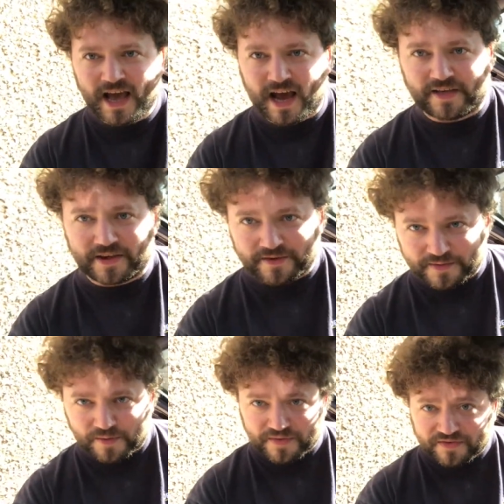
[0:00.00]
uh, the, the
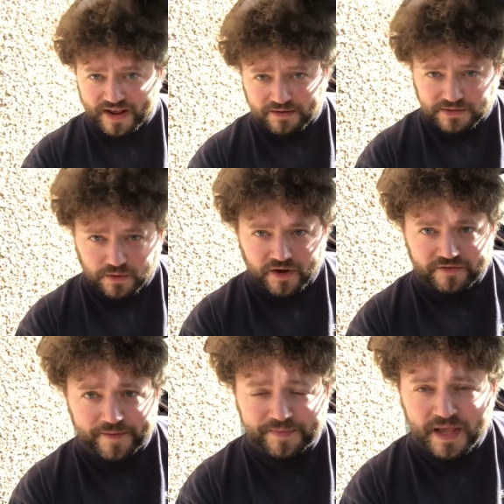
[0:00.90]
one with the flowers all
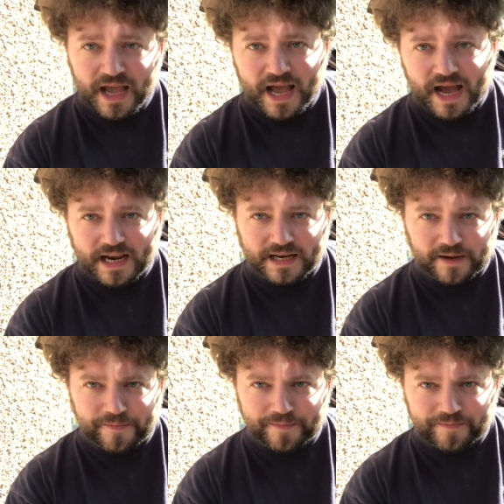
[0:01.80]
over it, and
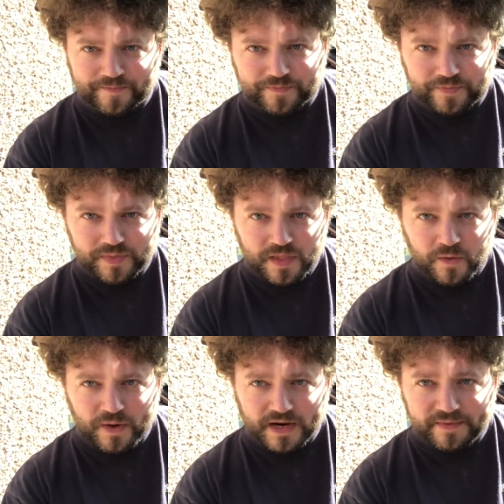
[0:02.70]
um,
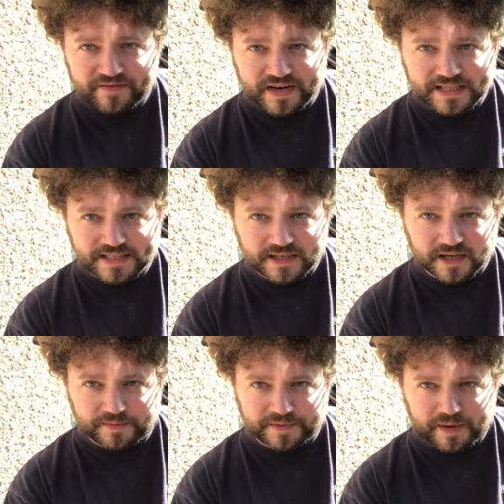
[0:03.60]
we had a bit of an incident
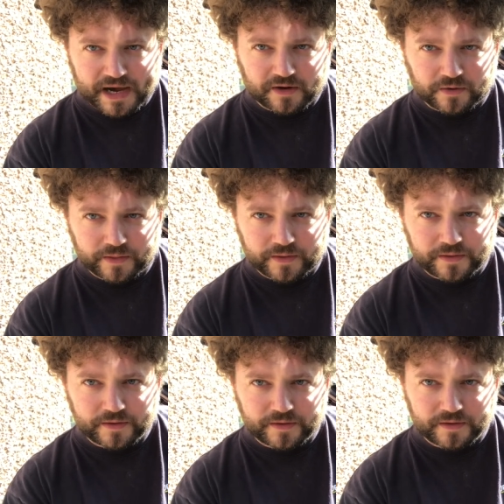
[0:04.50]
coming back on
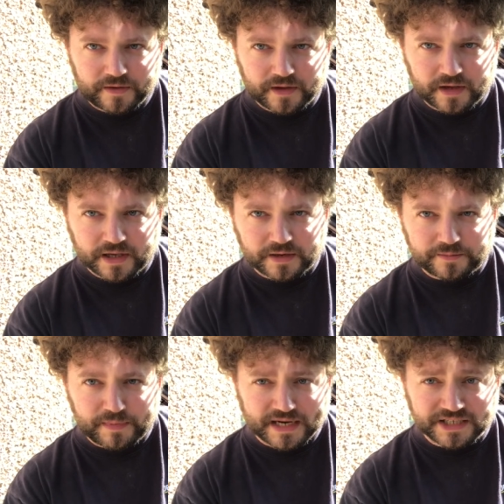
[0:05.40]
in
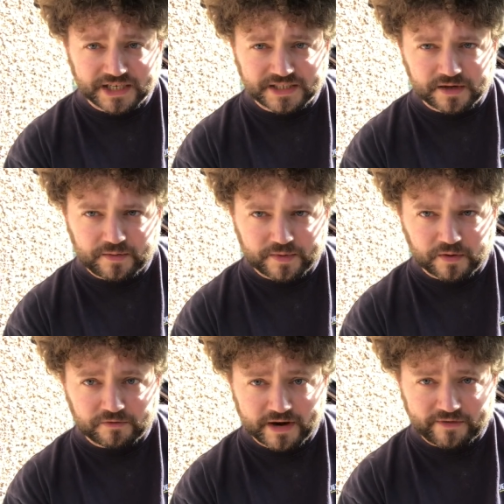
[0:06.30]
Manchester where we
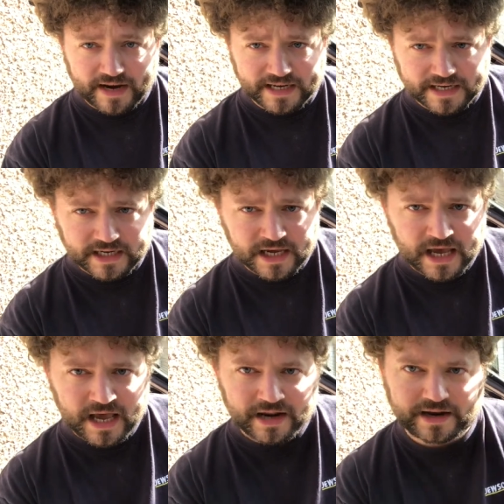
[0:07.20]
got rear-ended.
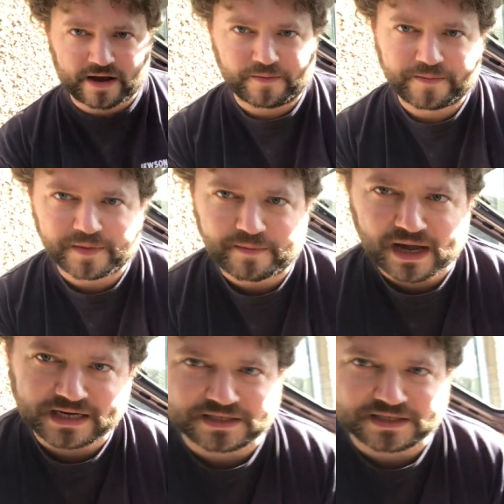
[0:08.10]
Now the man